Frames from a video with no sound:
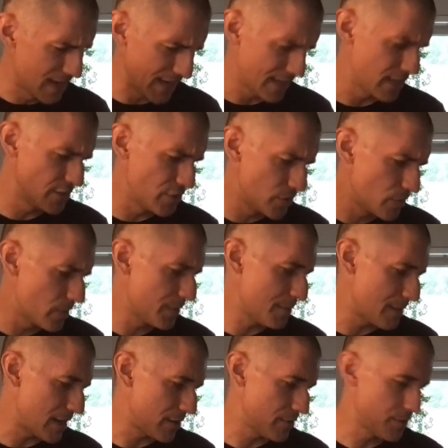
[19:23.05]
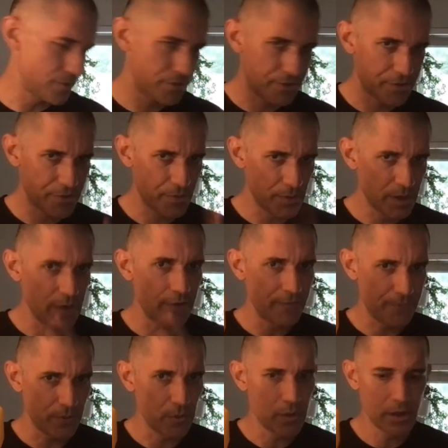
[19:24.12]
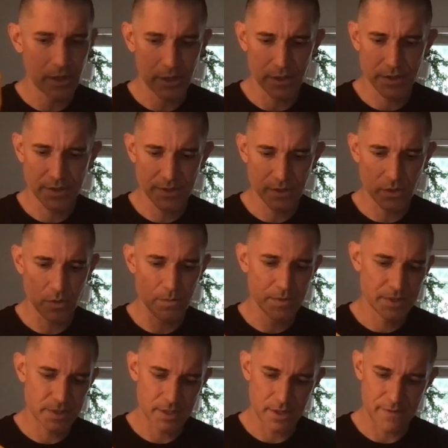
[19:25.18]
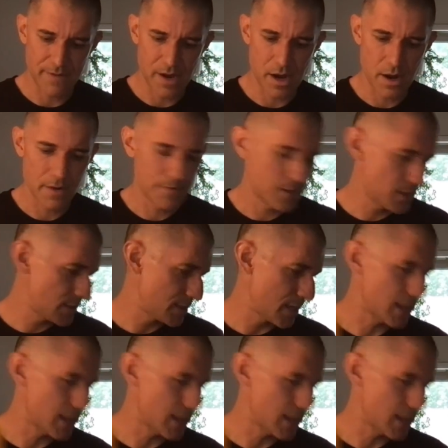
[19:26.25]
I can do it with about 3 or 4 good scoops of air in this.